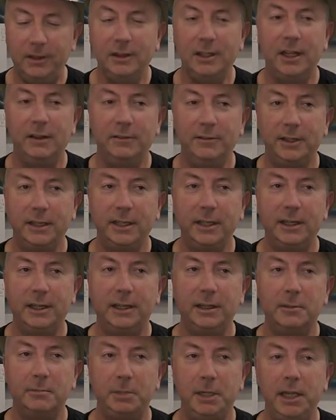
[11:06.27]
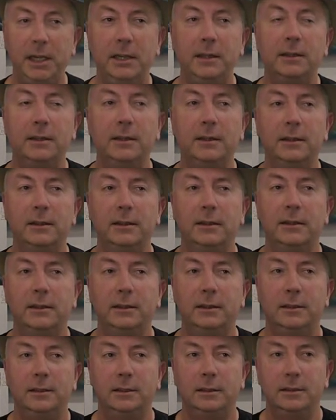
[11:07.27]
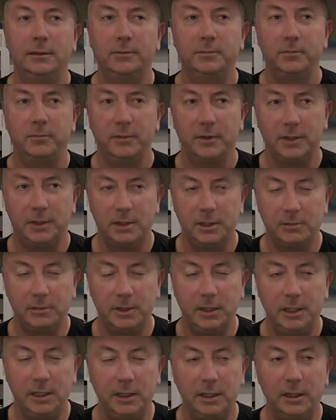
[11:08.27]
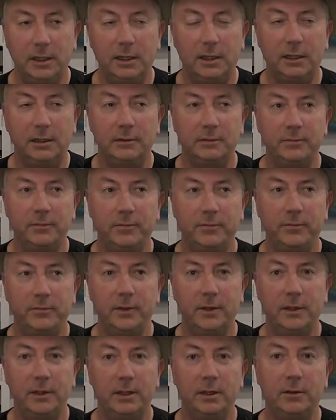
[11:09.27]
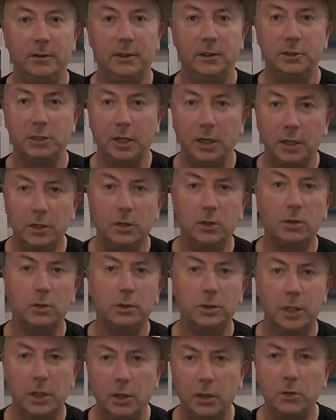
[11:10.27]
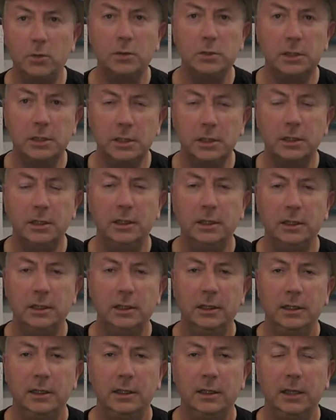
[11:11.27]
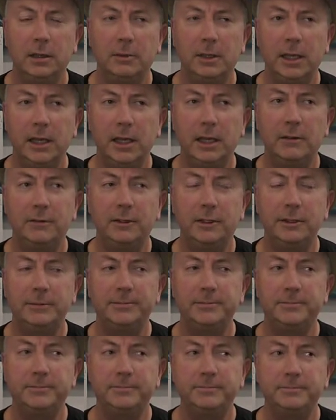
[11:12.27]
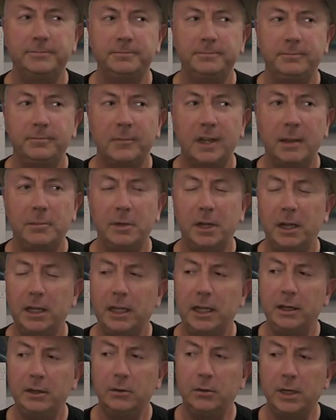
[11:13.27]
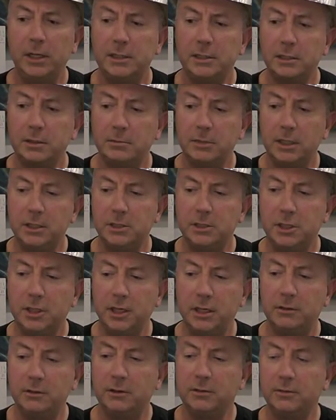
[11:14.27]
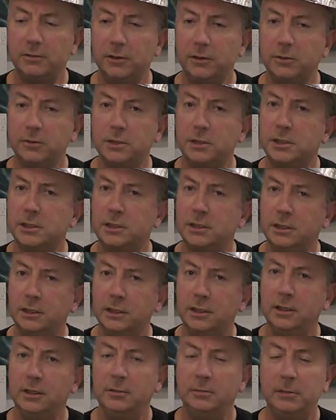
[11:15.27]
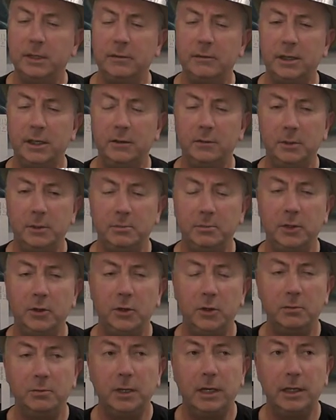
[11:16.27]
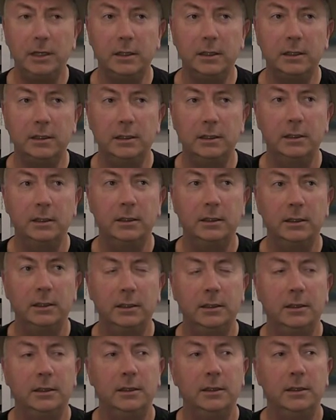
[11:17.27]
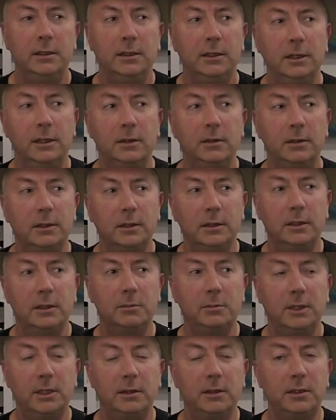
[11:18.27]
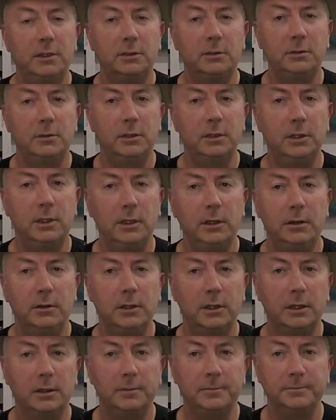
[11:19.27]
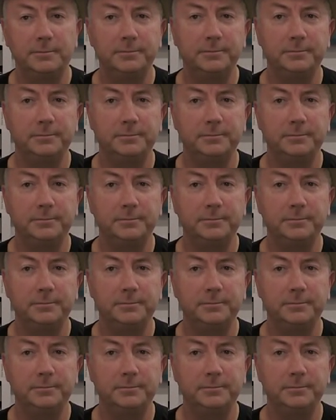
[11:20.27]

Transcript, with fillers: definitely getting the peat, some of the, uh, you know, the charcoal tones coming out of it. I'm not getting quite so much any of the fruits. Maybe they've been muted by the, you know, the little bit of the, you know, the,